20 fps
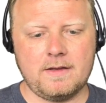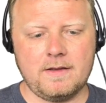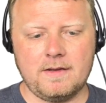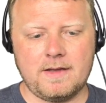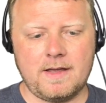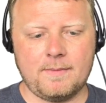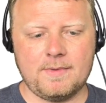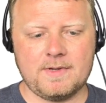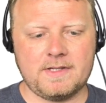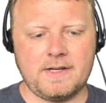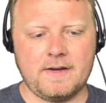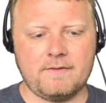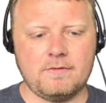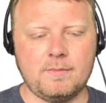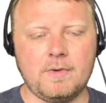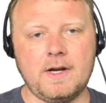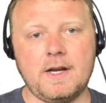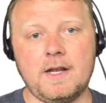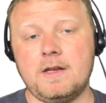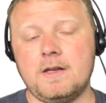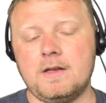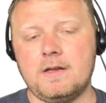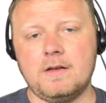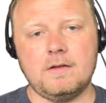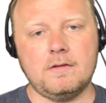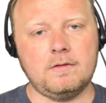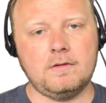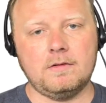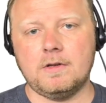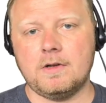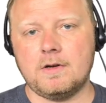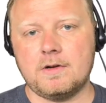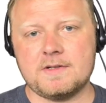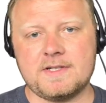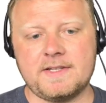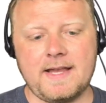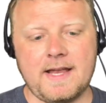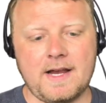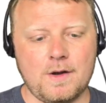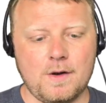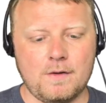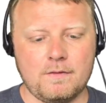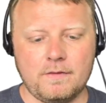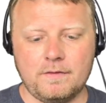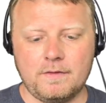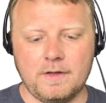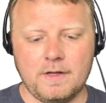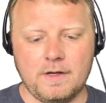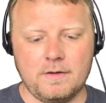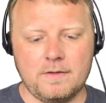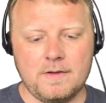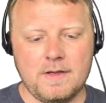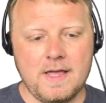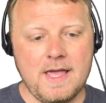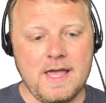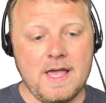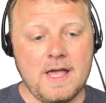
It happens to everybody. Learn Stack Overflow.